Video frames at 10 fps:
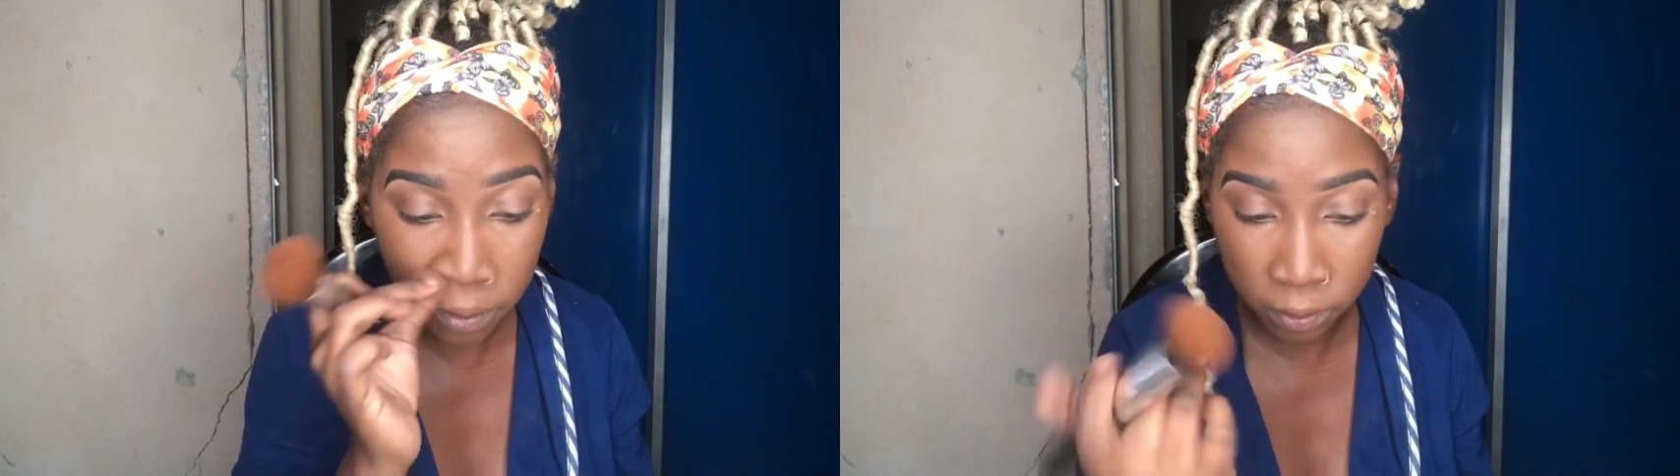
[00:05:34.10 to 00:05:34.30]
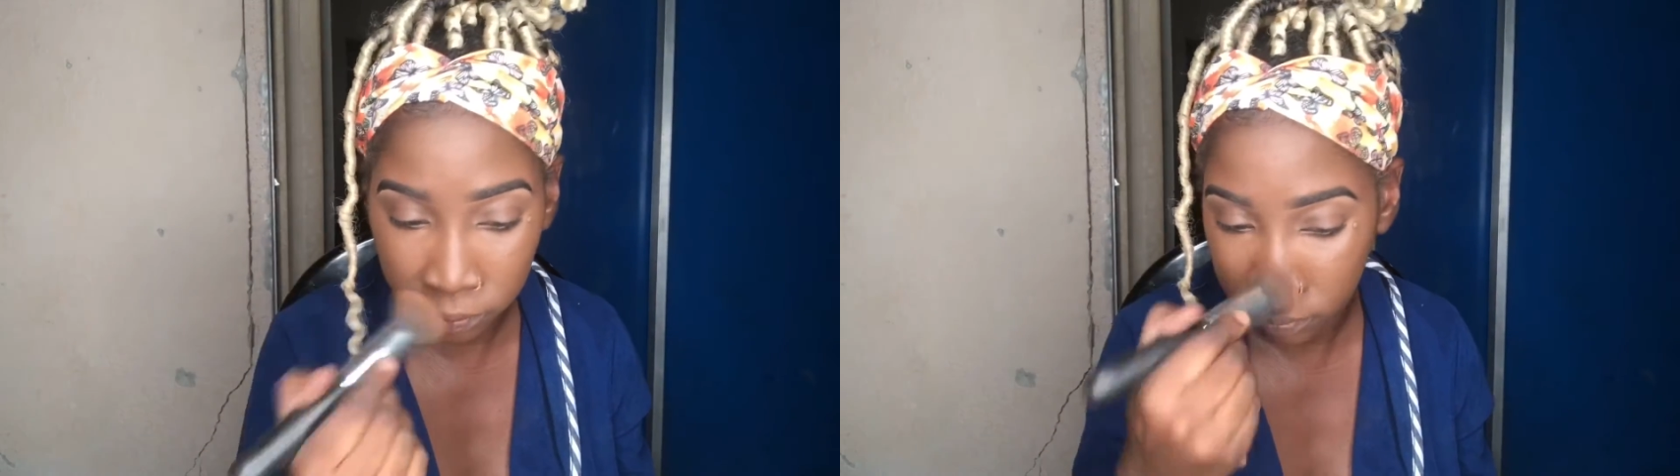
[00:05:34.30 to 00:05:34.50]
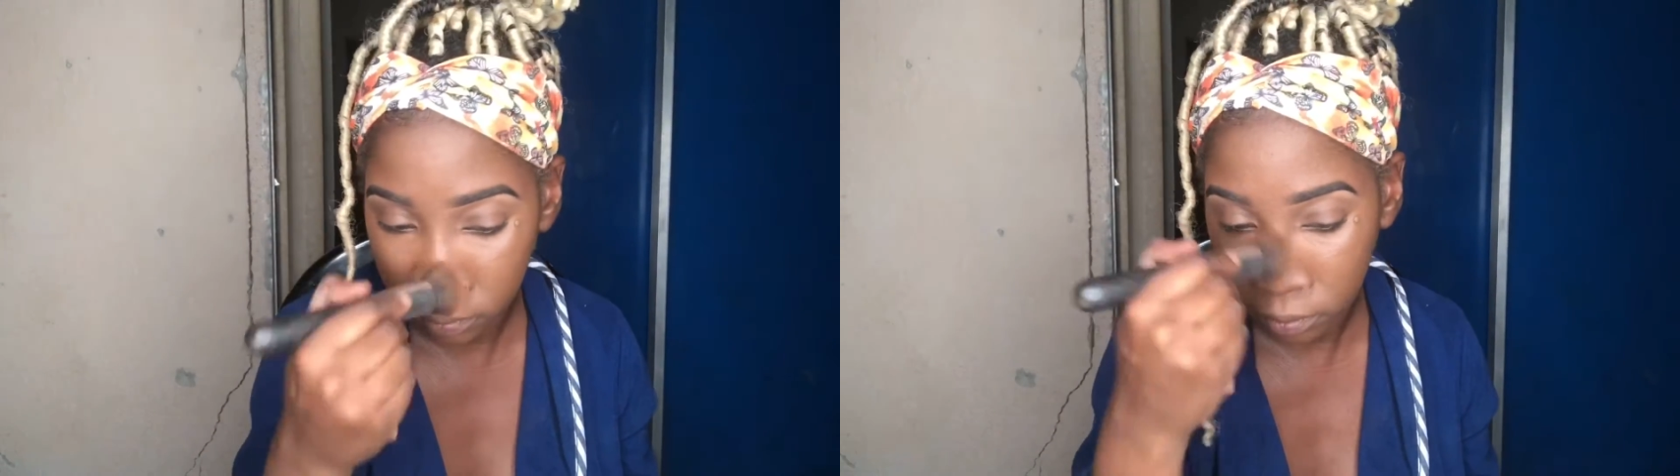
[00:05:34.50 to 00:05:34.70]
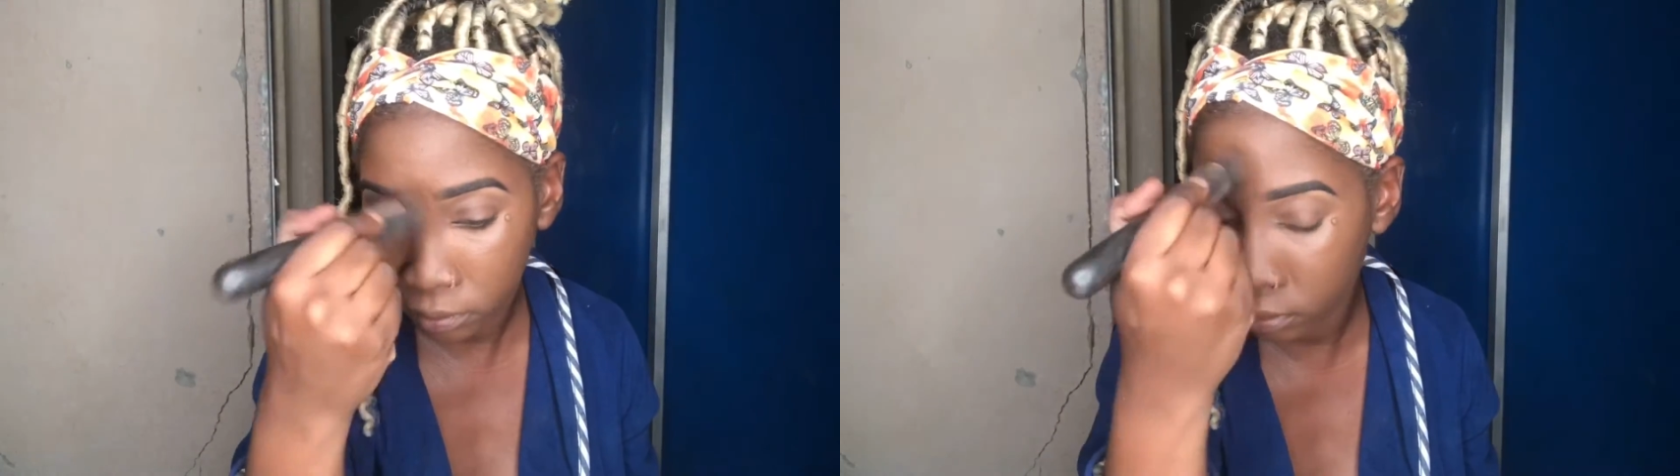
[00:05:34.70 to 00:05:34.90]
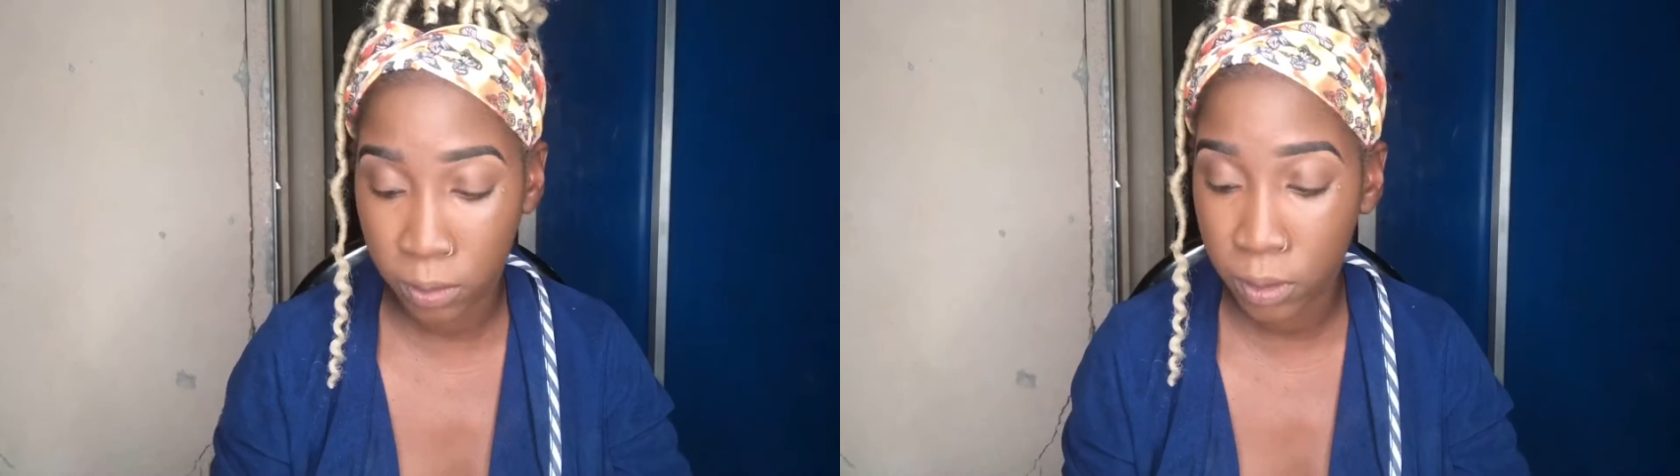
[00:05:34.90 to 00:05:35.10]
So that's what I'm
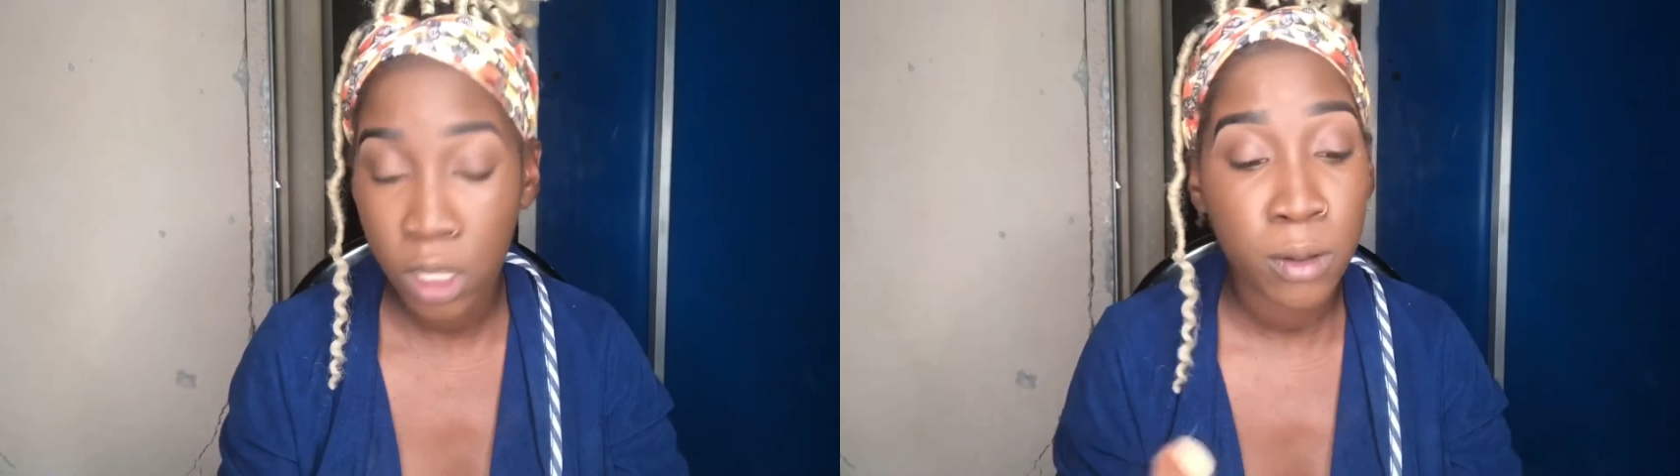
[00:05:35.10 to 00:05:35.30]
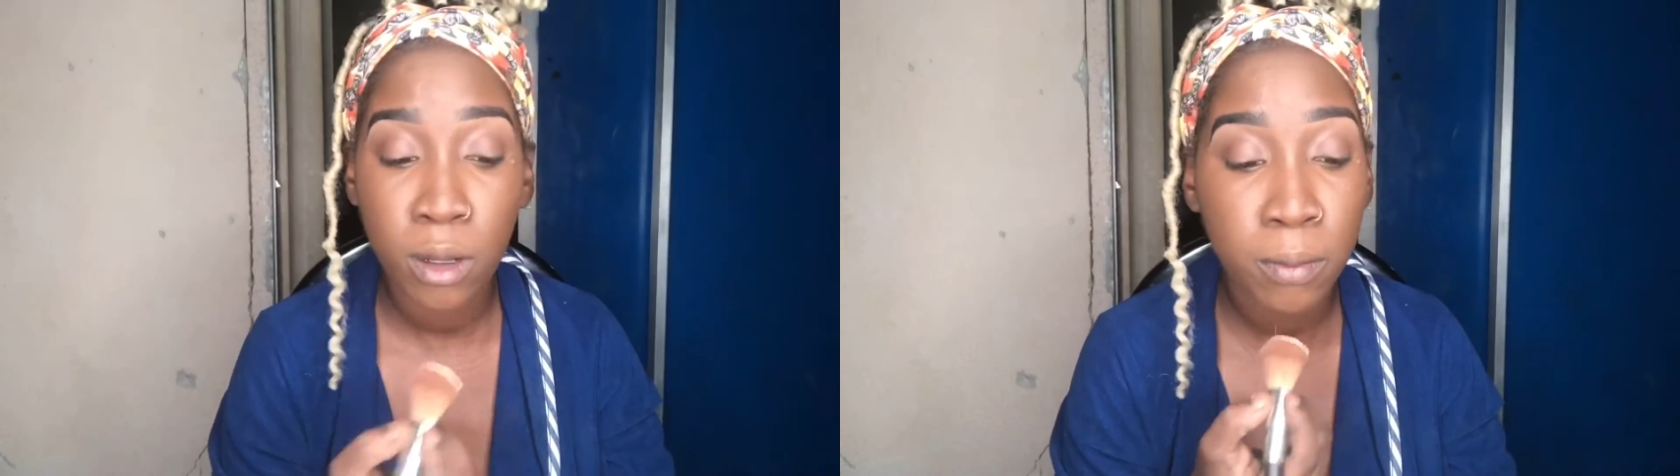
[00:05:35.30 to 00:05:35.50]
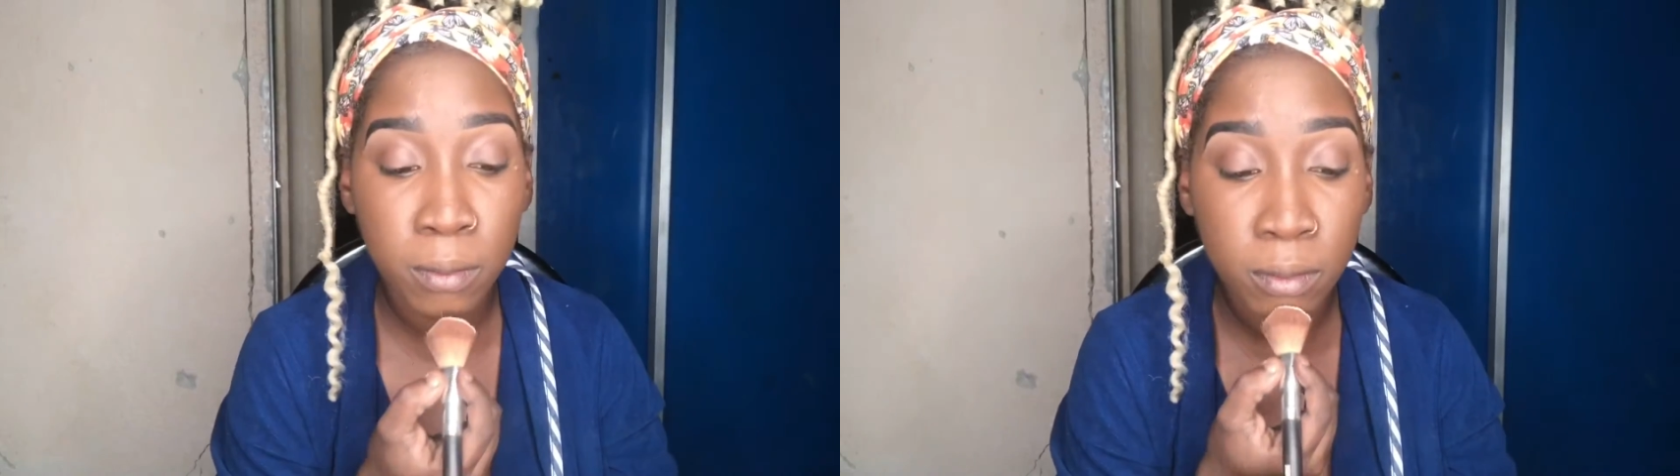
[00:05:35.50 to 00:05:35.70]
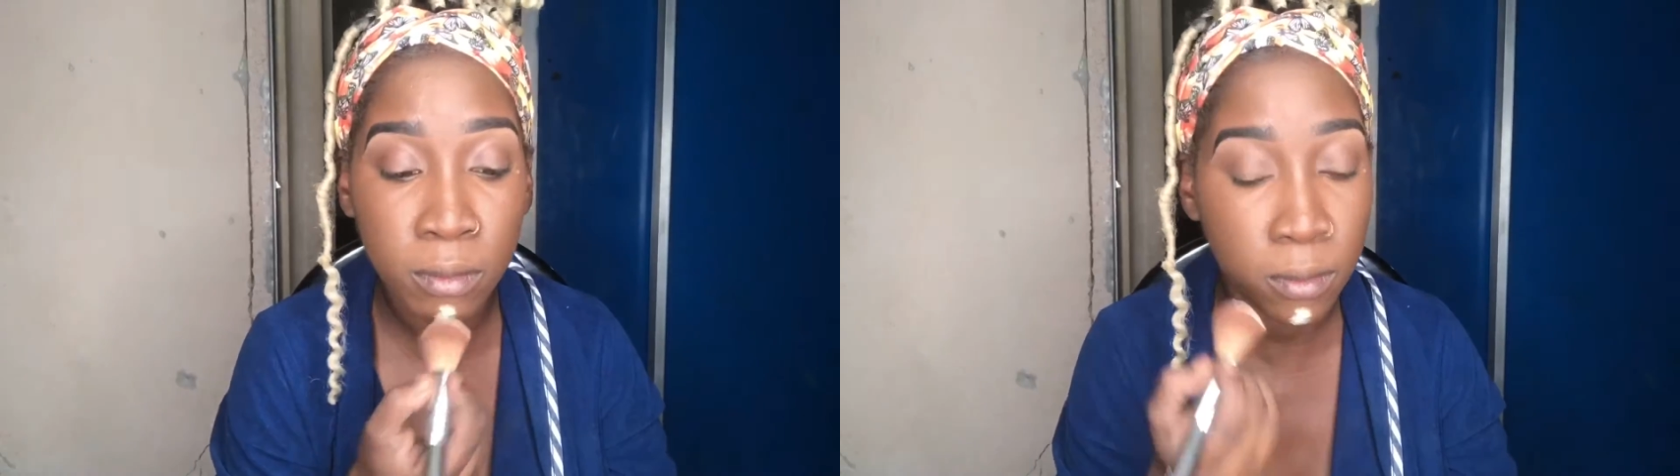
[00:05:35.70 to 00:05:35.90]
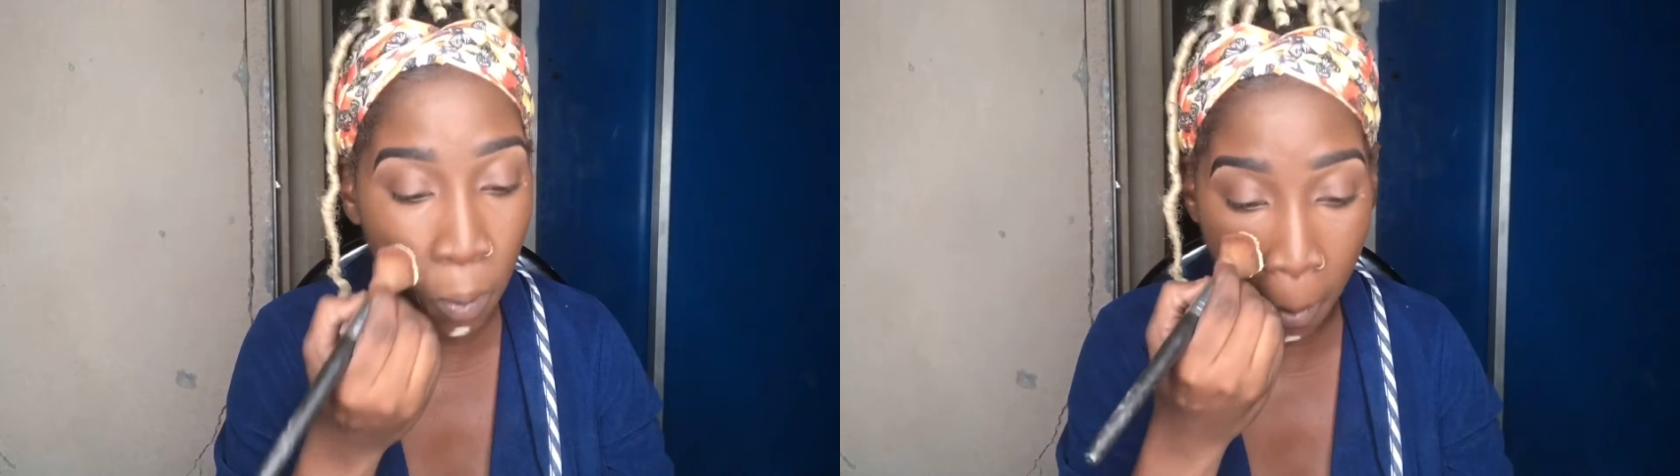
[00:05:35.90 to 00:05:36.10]
doing, just making sure
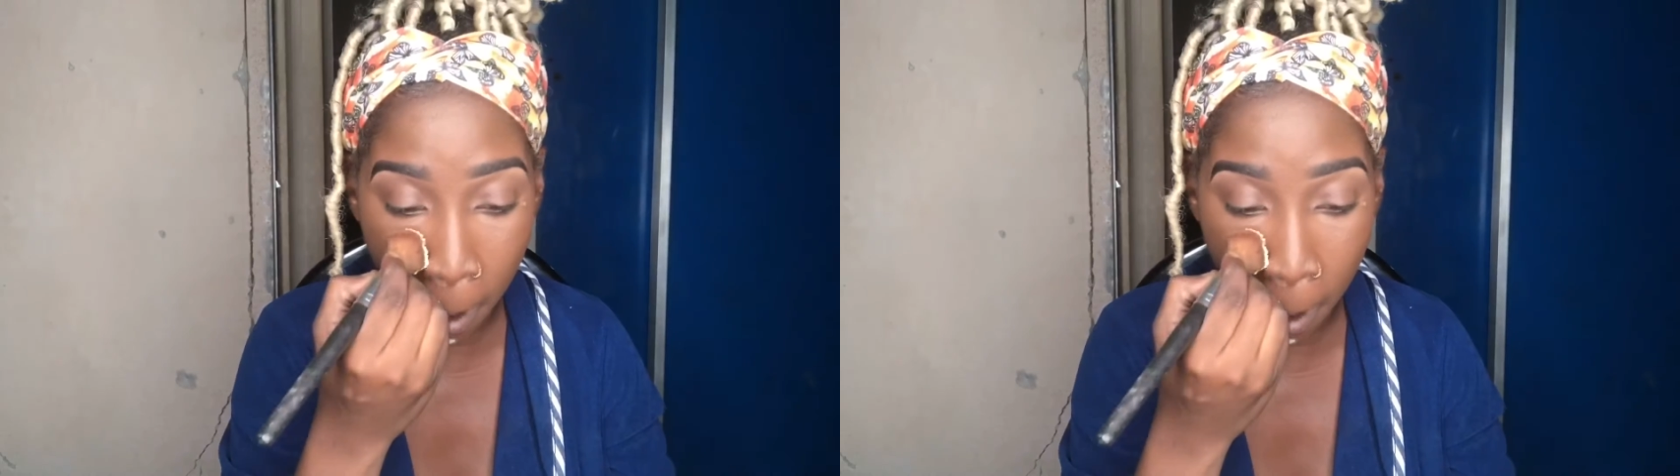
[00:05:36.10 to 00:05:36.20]
everything's good.